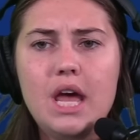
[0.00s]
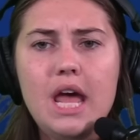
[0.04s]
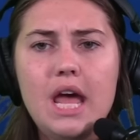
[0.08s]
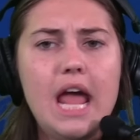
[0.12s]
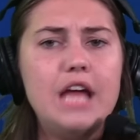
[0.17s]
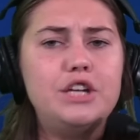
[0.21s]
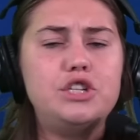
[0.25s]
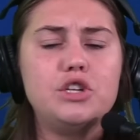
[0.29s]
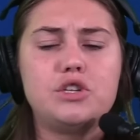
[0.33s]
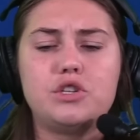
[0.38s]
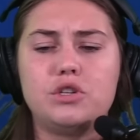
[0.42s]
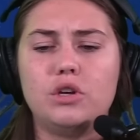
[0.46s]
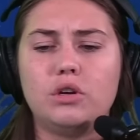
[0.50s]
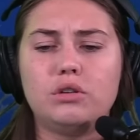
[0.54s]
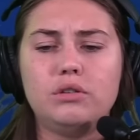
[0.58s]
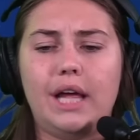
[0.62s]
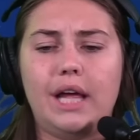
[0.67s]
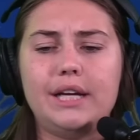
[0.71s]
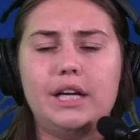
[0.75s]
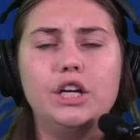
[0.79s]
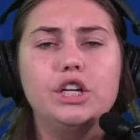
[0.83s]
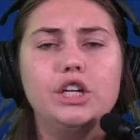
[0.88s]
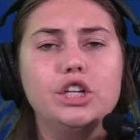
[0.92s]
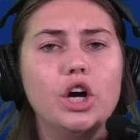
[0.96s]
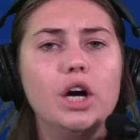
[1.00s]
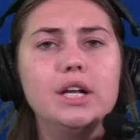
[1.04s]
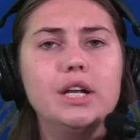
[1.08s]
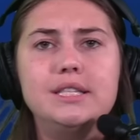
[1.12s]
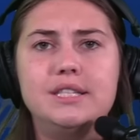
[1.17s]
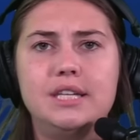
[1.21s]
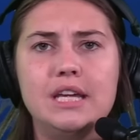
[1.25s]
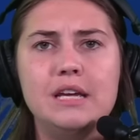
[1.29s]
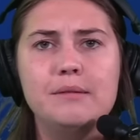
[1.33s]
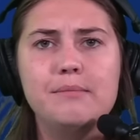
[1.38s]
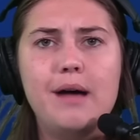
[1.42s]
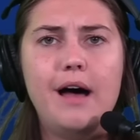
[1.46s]
It just looked like a good
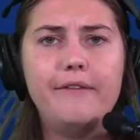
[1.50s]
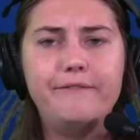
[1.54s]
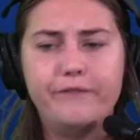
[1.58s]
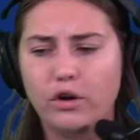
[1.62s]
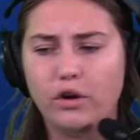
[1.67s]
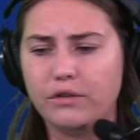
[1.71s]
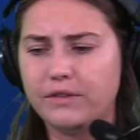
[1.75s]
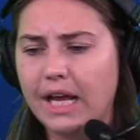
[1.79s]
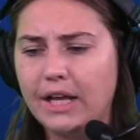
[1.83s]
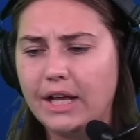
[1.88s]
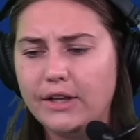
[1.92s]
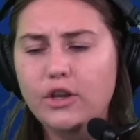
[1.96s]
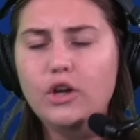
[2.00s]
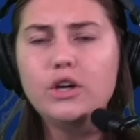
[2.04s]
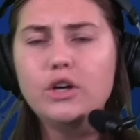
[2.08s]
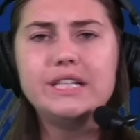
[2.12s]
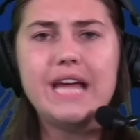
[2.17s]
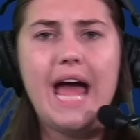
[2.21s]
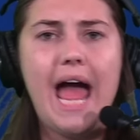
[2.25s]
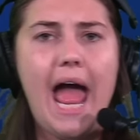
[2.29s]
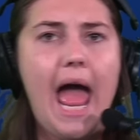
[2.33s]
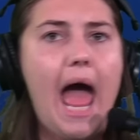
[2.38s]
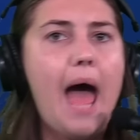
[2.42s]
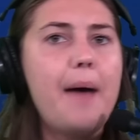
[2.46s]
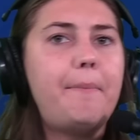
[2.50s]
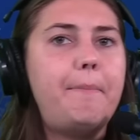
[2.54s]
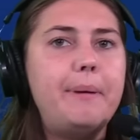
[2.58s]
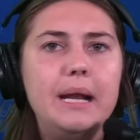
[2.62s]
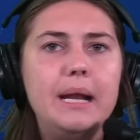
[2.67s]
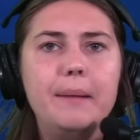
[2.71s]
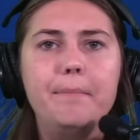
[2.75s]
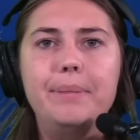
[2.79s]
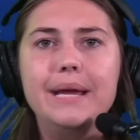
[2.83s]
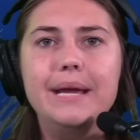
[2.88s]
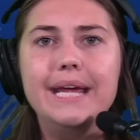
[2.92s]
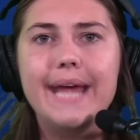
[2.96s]
team effort. They looked happy
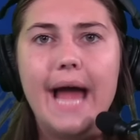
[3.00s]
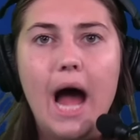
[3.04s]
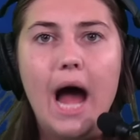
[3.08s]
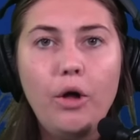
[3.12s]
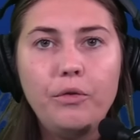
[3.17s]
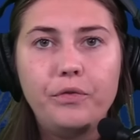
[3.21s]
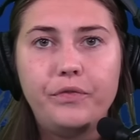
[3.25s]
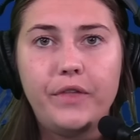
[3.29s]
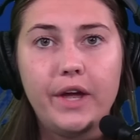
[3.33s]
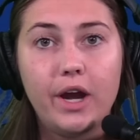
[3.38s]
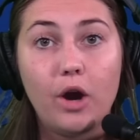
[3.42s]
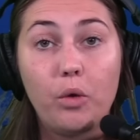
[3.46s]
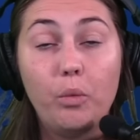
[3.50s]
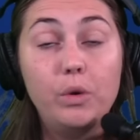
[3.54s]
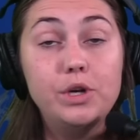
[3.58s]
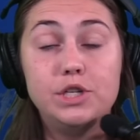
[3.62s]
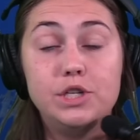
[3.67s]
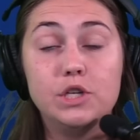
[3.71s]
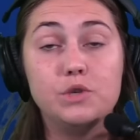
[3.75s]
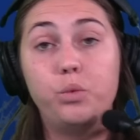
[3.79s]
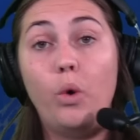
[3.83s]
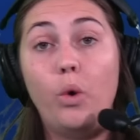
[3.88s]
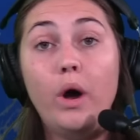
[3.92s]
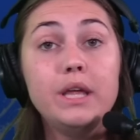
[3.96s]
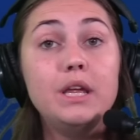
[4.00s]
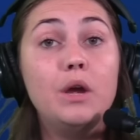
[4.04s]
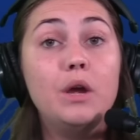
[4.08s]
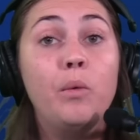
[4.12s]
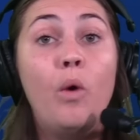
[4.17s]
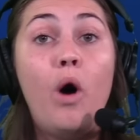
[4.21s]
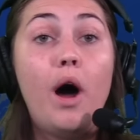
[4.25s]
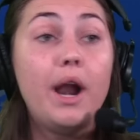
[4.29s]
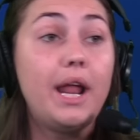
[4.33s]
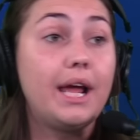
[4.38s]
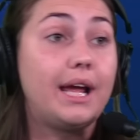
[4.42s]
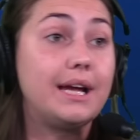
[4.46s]
to be out there, which is what you
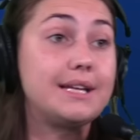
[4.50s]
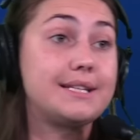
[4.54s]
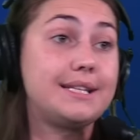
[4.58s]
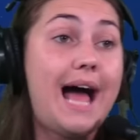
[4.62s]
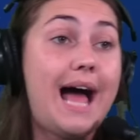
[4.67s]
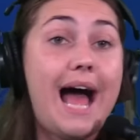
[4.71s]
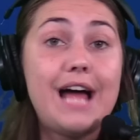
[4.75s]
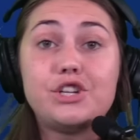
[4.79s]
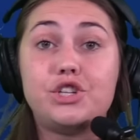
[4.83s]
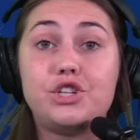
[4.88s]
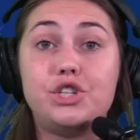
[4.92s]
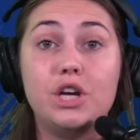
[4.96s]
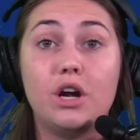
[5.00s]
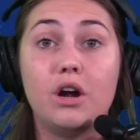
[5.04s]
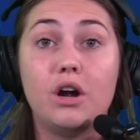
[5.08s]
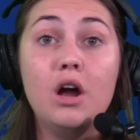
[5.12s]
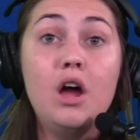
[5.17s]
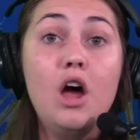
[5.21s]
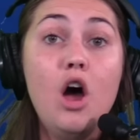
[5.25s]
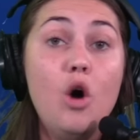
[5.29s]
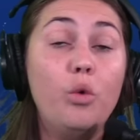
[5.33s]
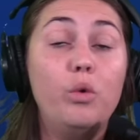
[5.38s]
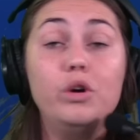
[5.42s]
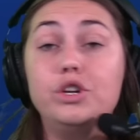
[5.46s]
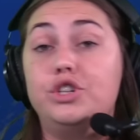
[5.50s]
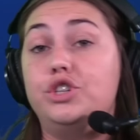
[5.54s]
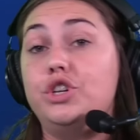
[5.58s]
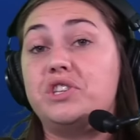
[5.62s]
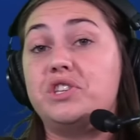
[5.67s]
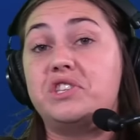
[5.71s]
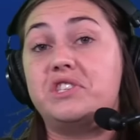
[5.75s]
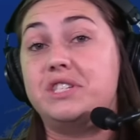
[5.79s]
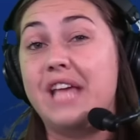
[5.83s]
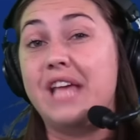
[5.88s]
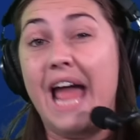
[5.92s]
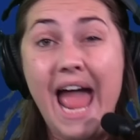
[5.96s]
wanted, because last year was
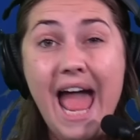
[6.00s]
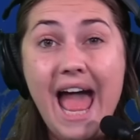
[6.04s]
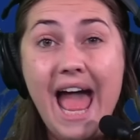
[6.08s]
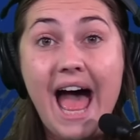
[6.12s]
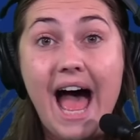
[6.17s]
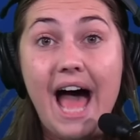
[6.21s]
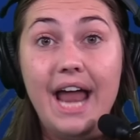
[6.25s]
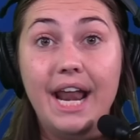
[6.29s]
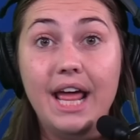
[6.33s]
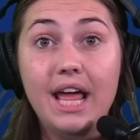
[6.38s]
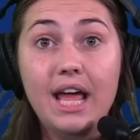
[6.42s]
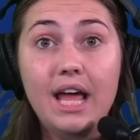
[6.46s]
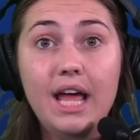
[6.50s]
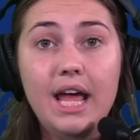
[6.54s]
just sad.